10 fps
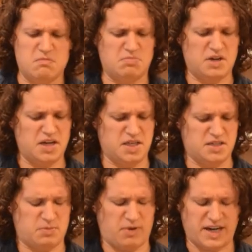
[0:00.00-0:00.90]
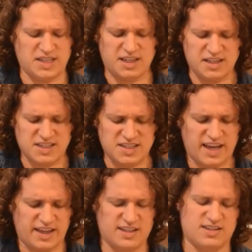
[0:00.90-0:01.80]
But surprisingly, this
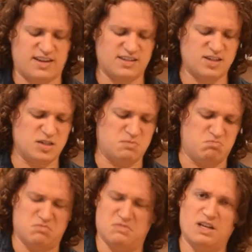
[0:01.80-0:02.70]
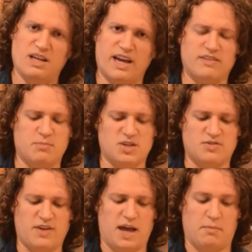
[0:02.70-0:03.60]
Italian sausage didn't have that much
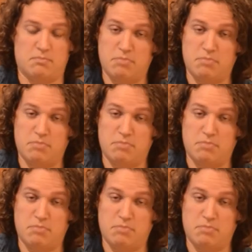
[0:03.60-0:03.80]
fat.